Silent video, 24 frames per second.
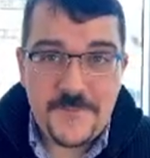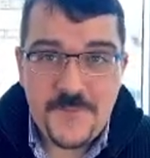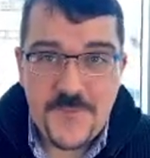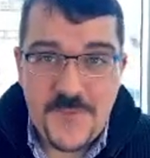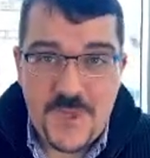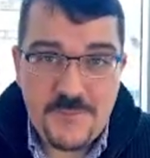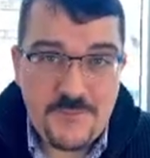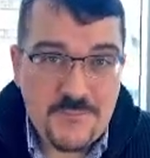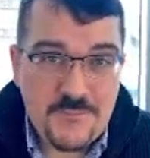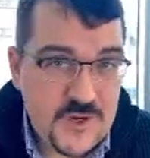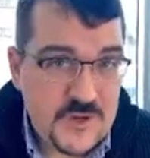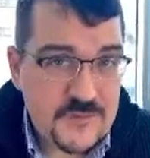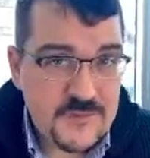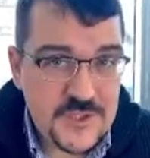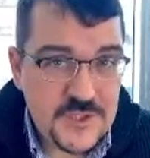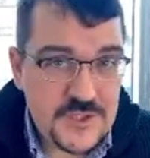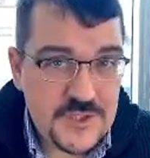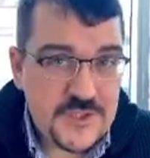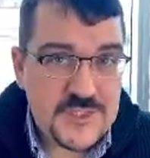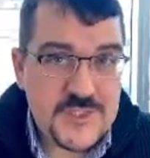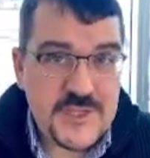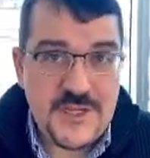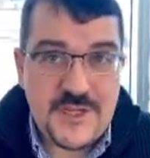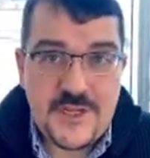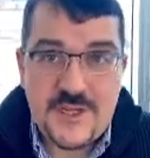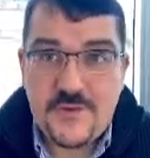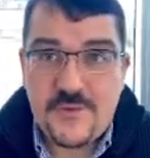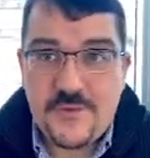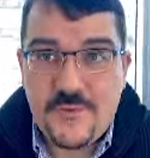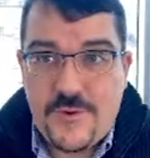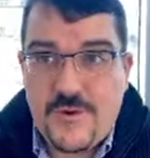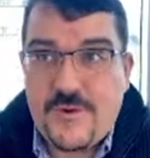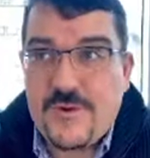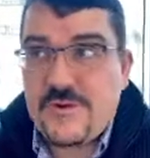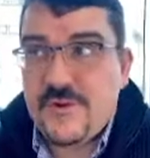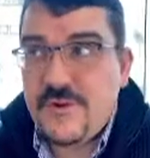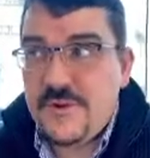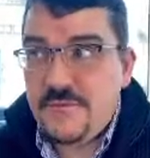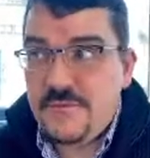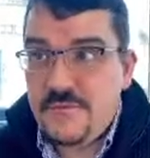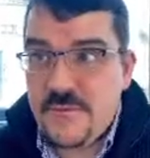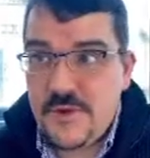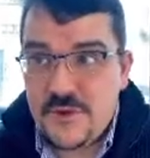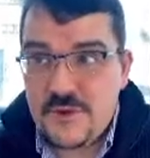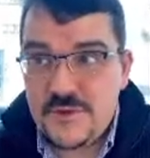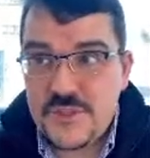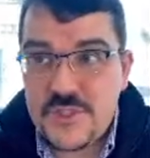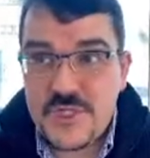I'm probably just sending a word, an
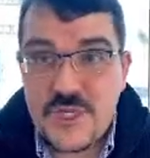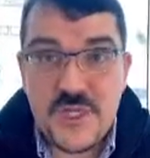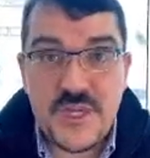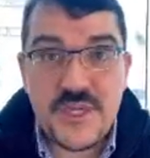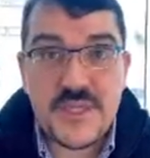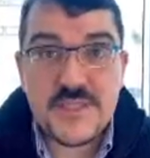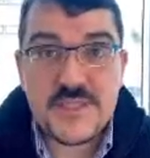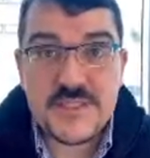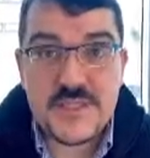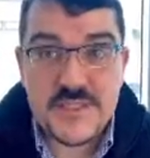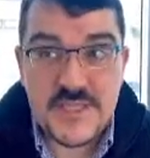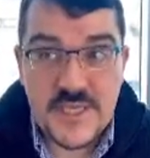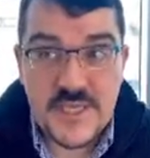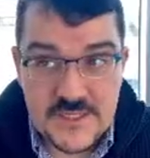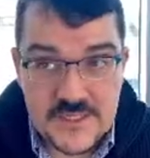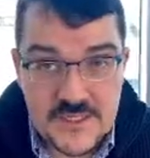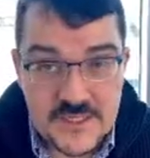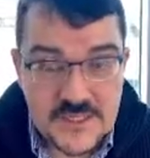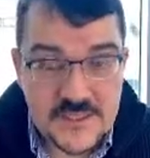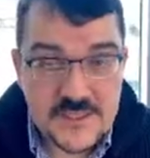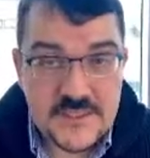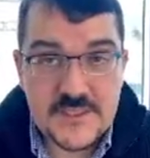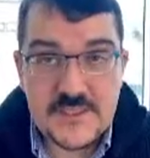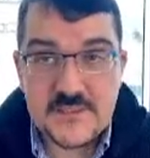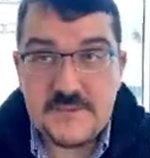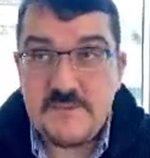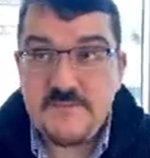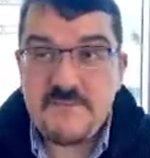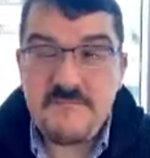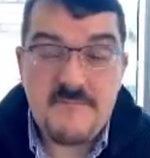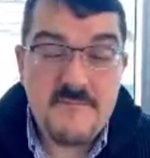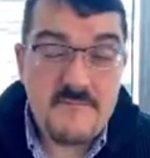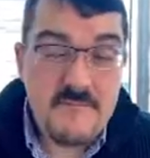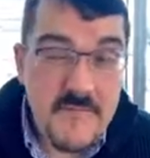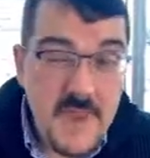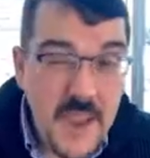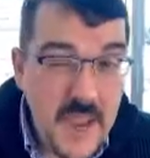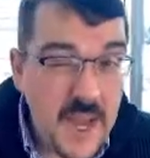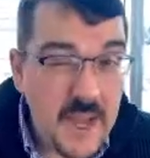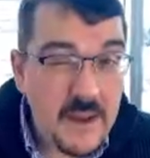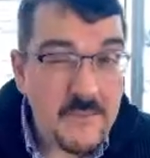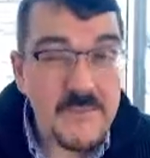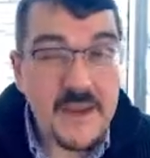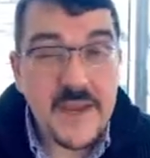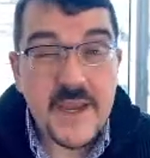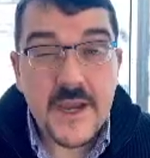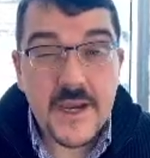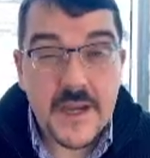emoji, a sentence,
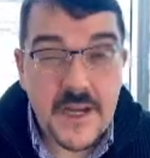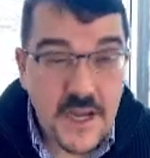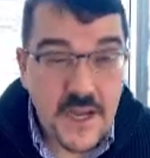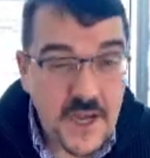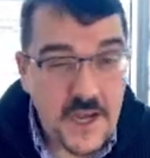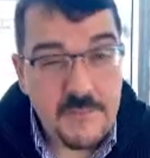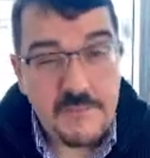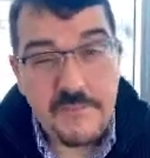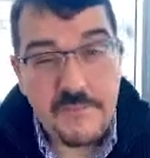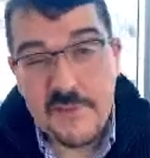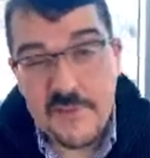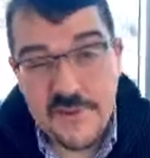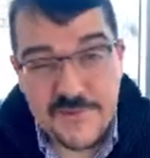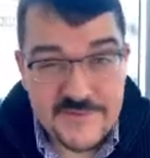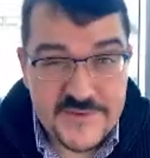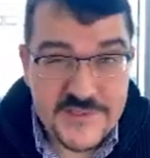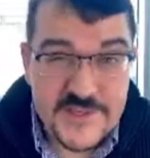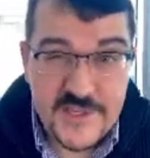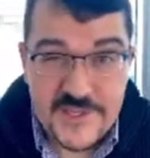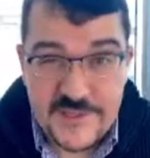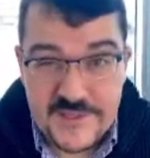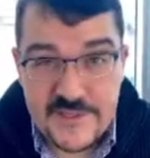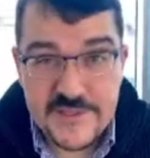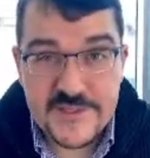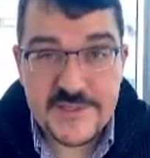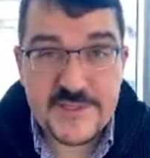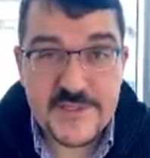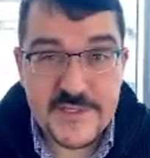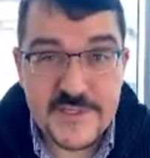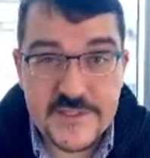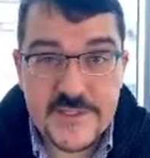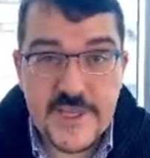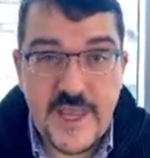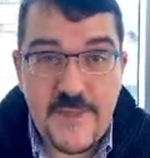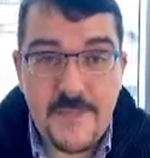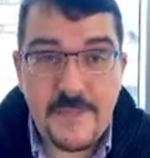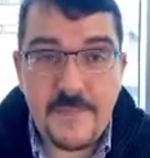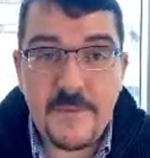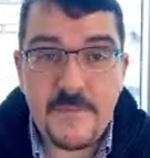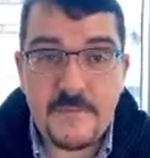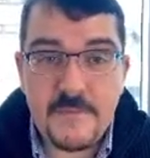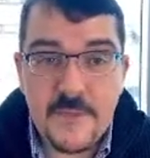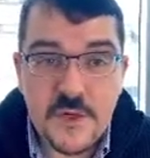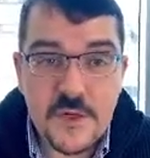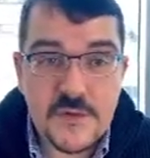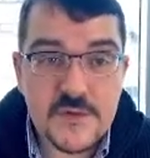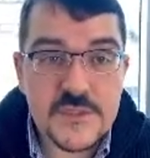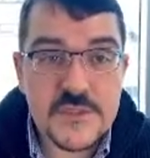maybe a couple of sentences at the
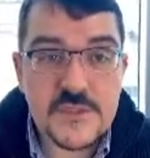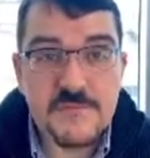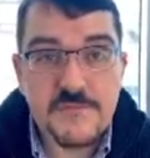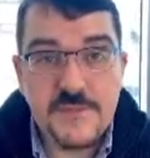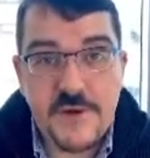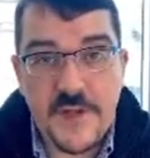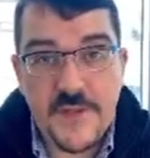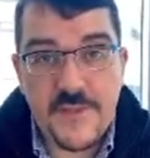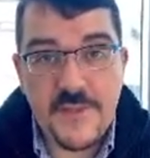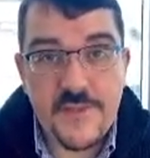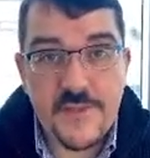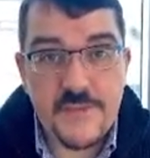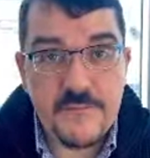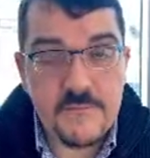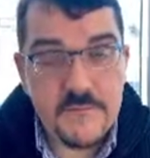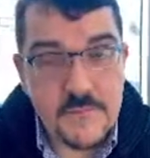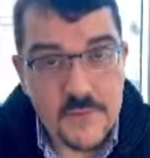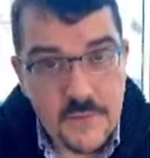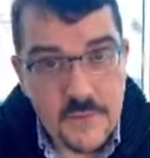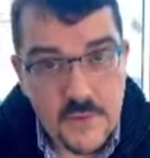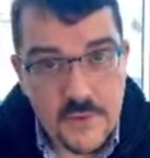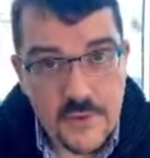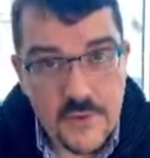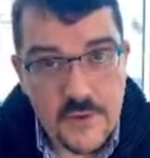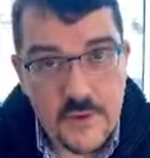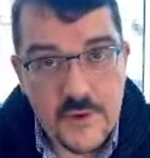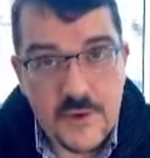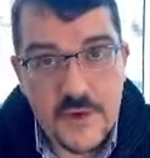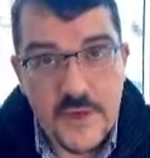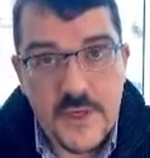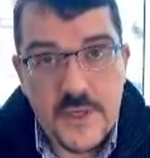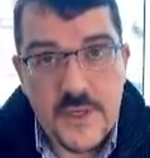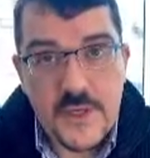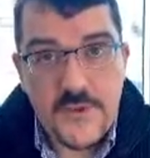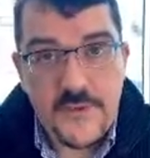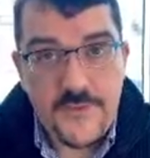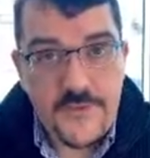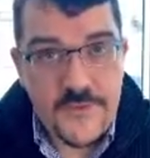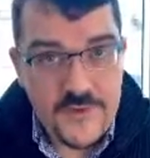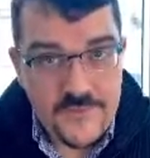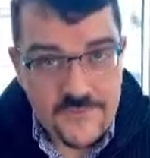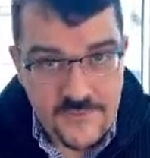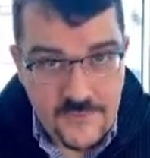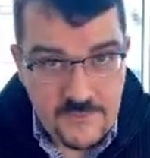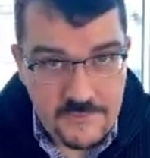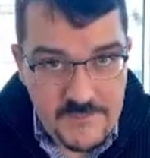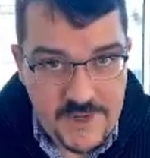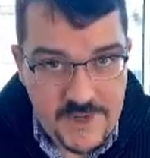most. But the more
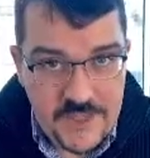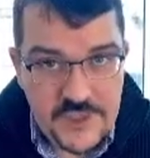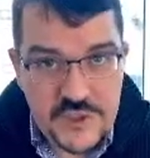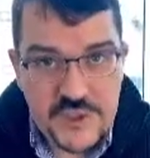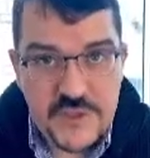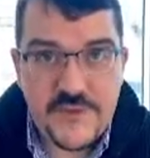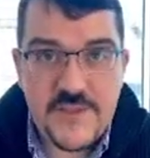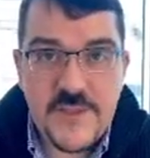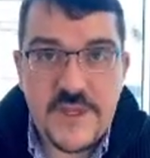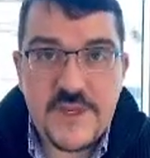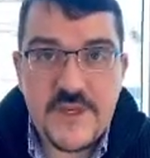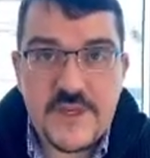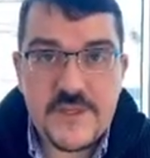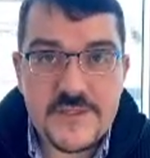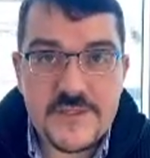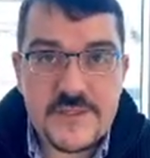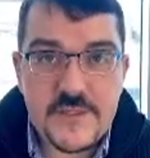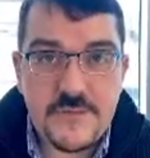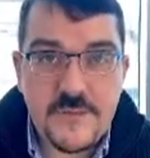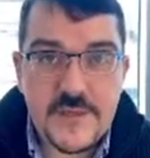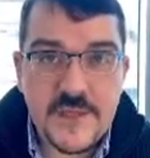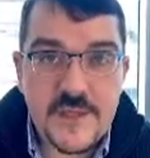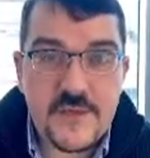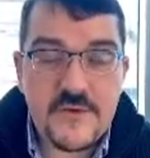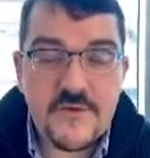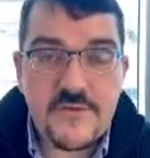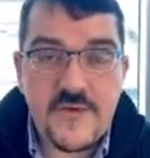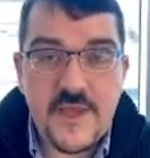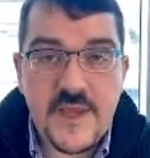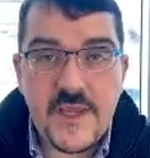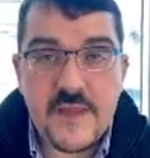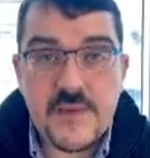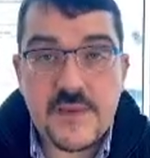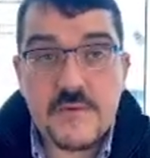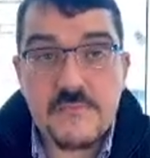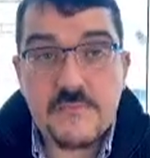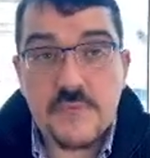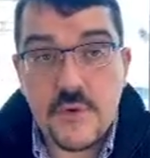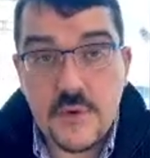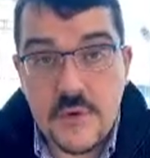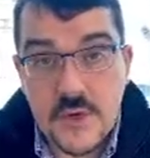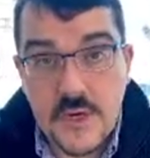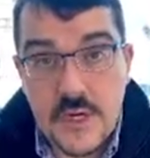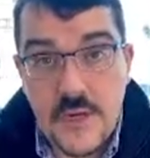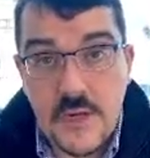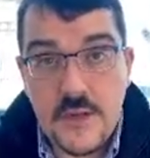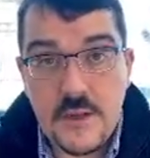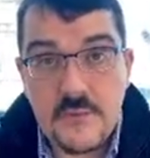information that needs to be conveyed, the more
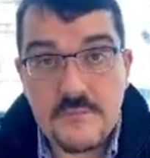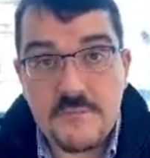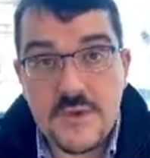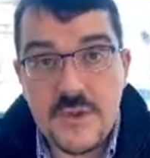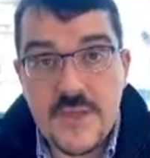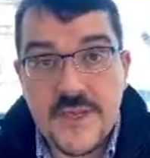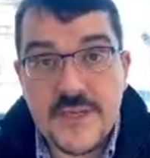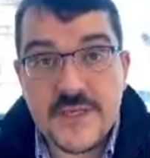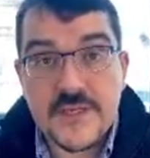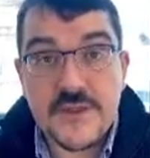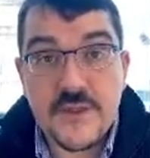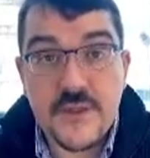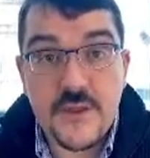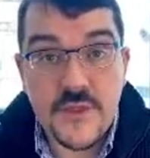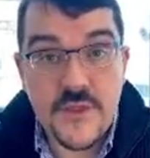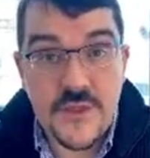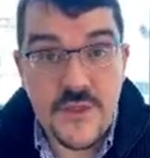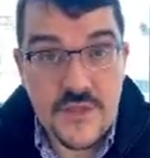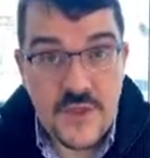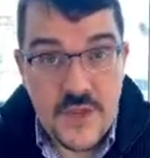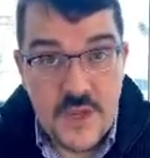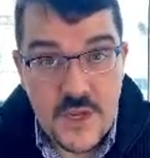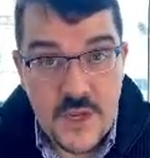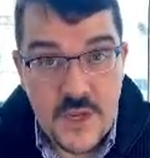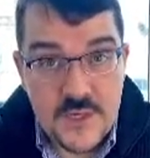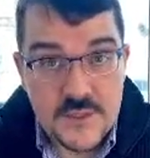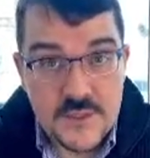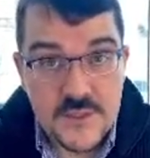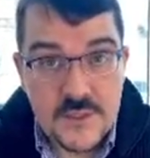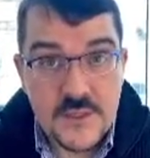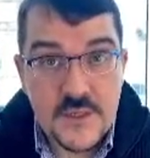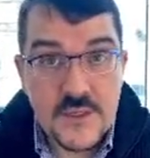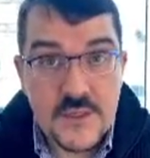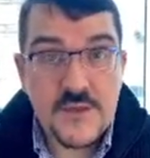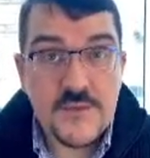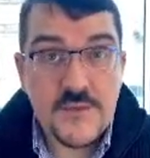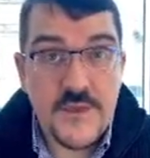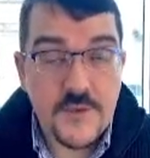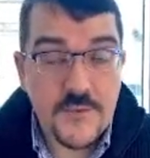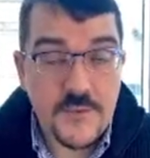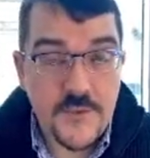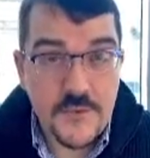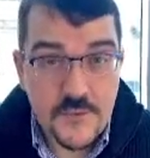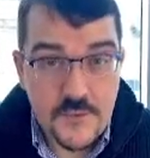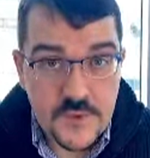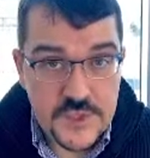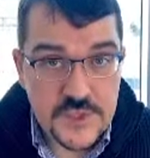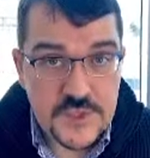complex the thought that
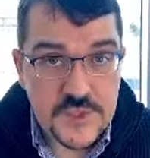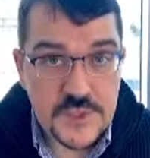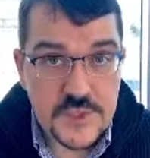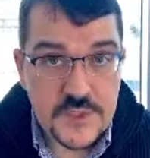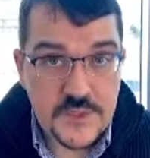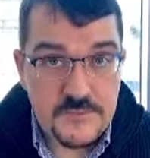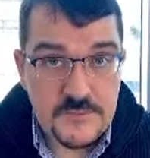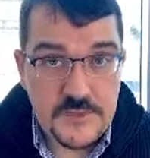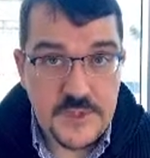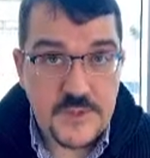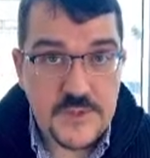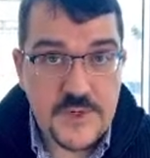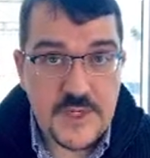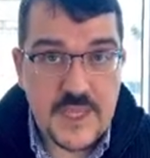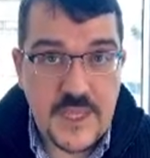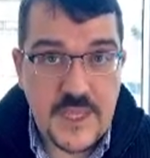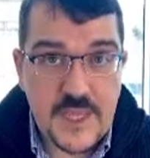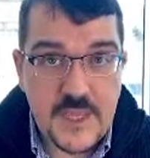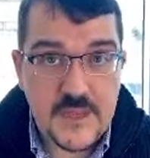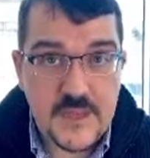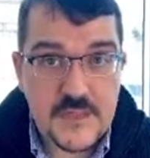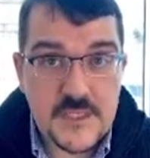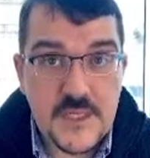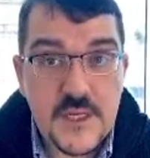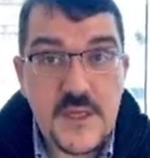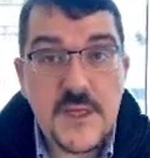we wish to communicate,